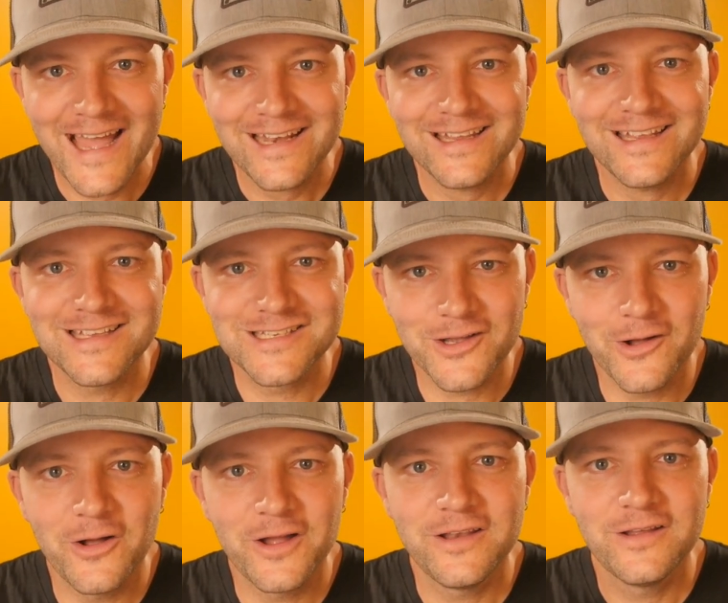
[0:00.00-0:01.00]
That
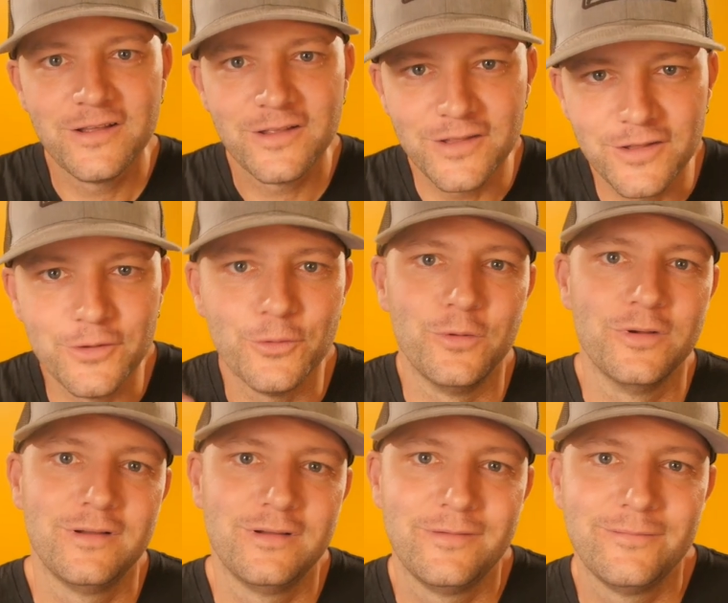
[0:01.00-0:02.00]
is on
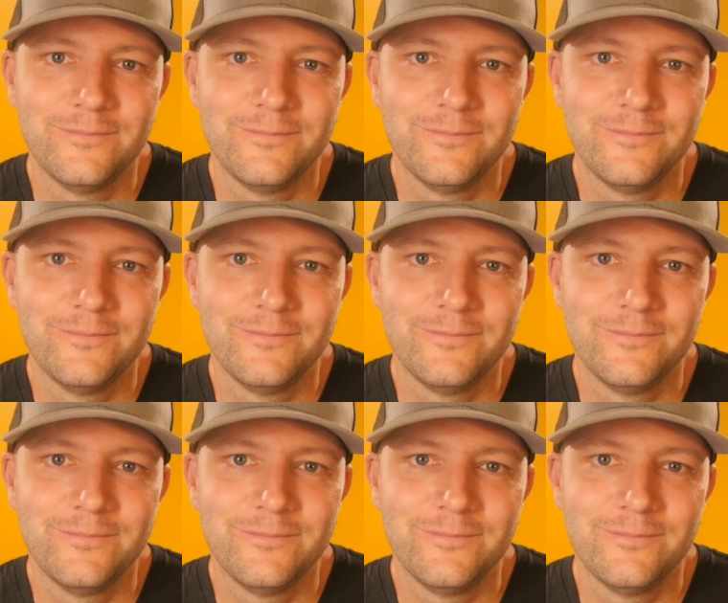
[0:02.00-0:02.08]
you.